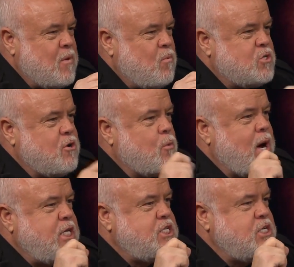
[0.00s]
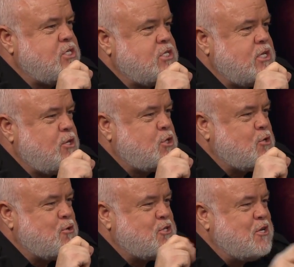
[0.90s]
was there a white Jesus in the
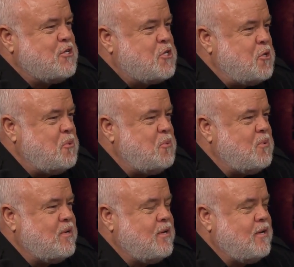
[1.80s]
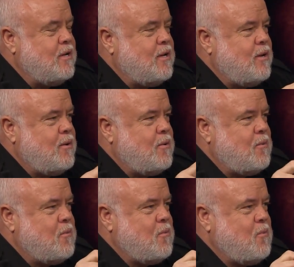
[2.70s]
church? And two,
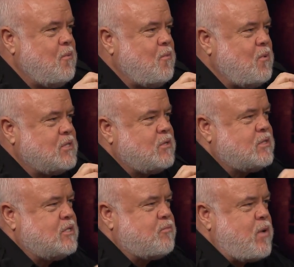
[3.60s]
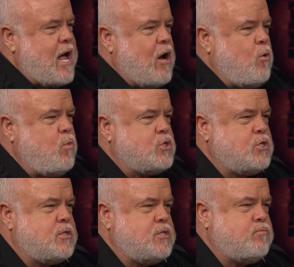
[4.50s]
was the how was
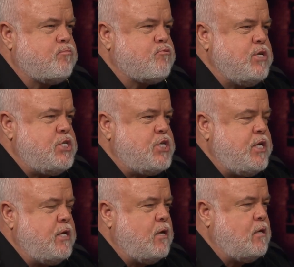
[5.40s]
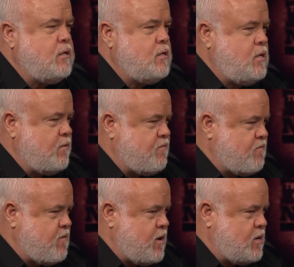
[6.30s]
the preaching
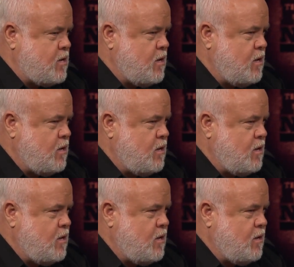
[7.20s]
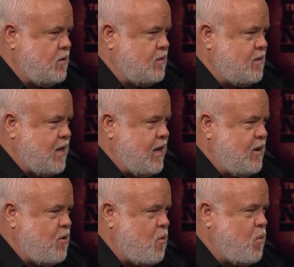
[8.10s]
different
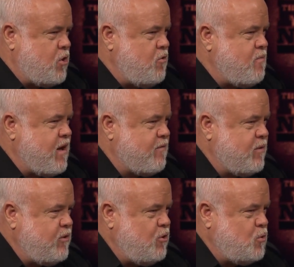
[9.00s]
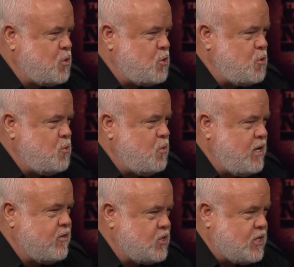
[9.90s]
than what you might have been used to in the